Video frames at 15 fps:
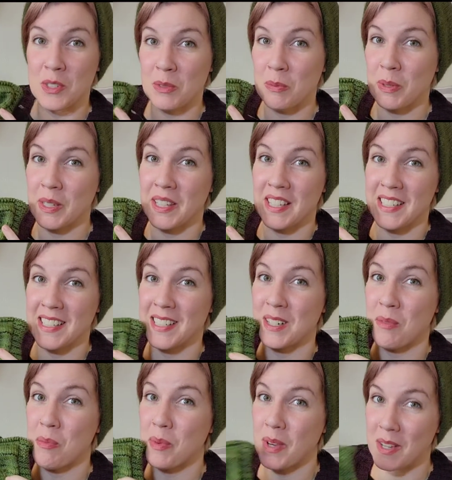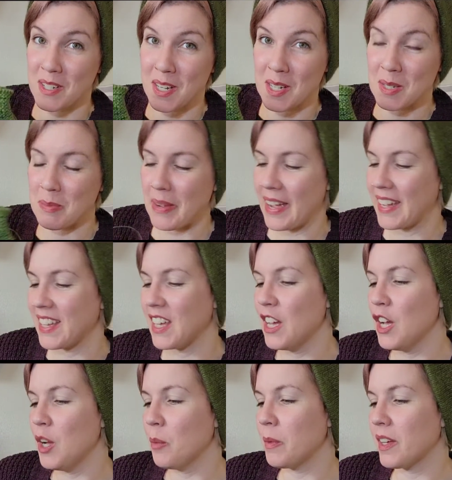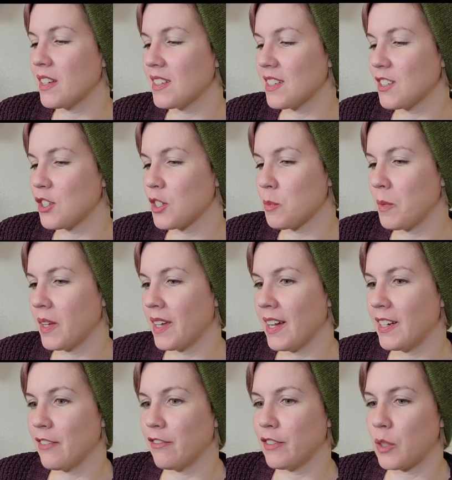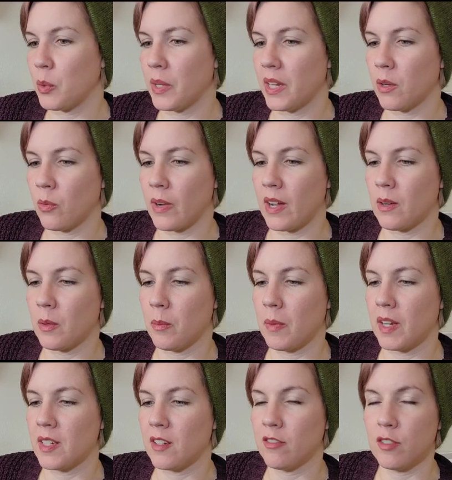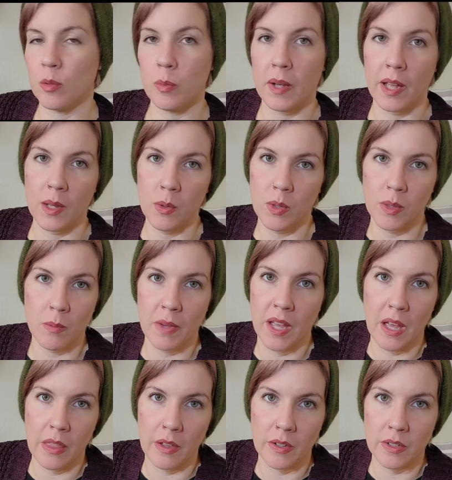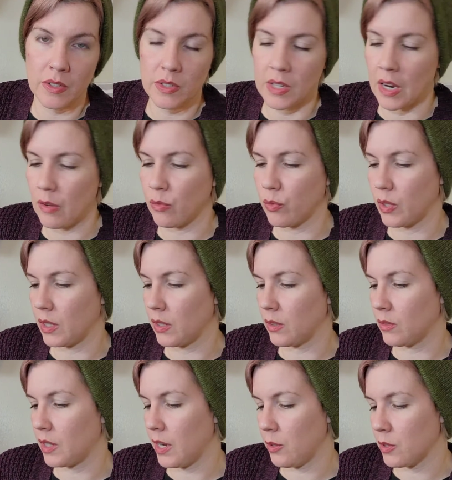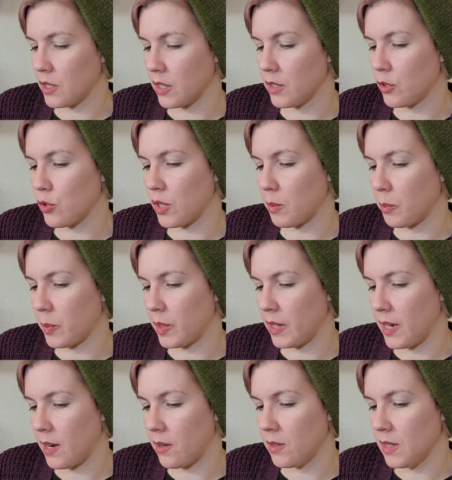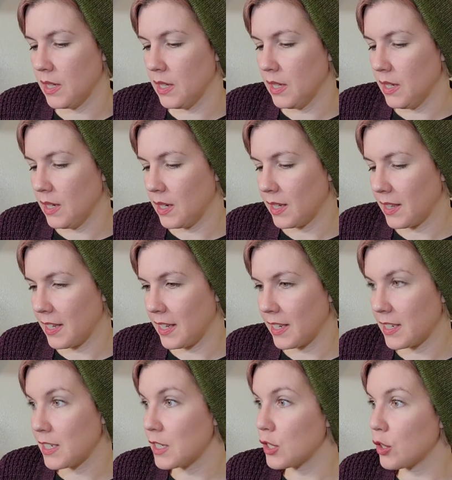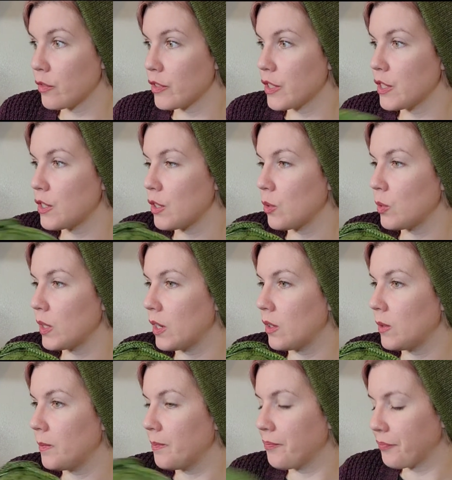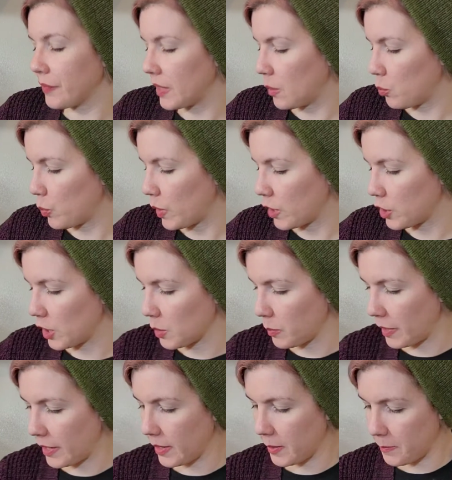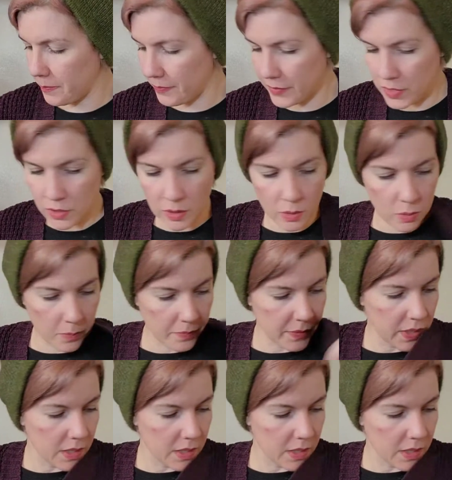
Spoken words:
put this in a project bag because it's just been kind of floating around in my duffel bag with my other stuff while I was on the trip, and now I think it deserves its own little project bag. So,